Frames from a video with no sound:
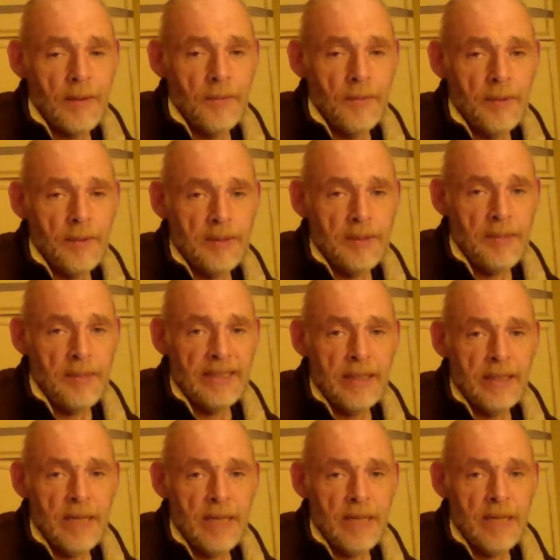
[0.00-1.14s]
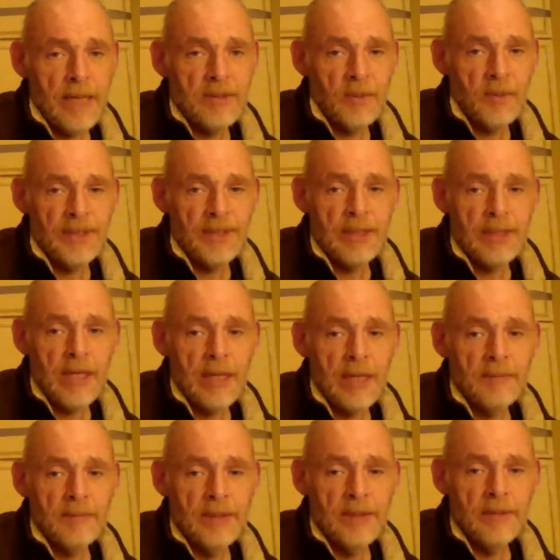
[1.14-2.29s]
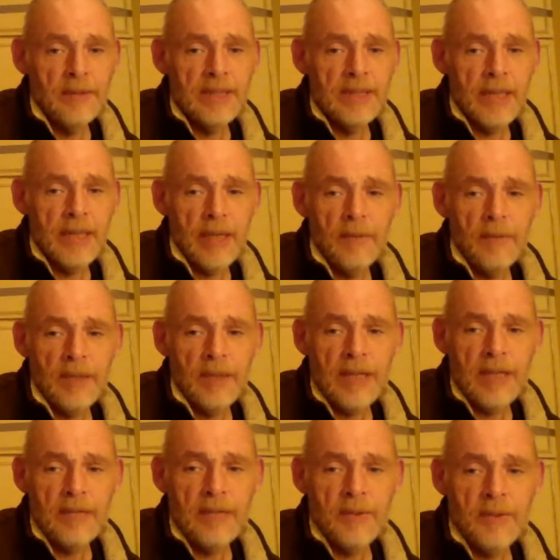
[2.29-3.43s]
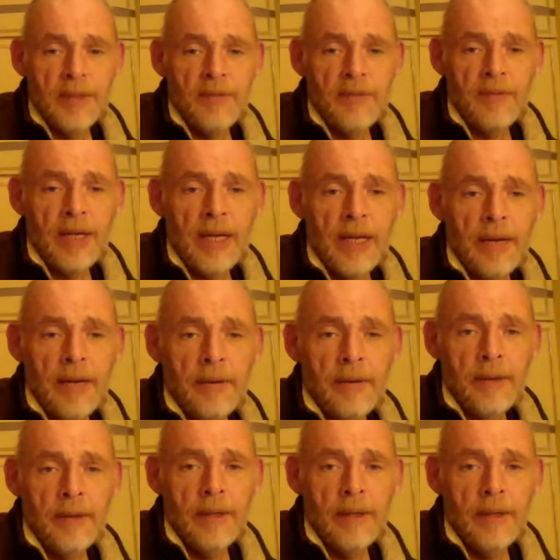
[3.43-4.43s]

Which was the best of times, was the worst of times. You decide what times we're in right now.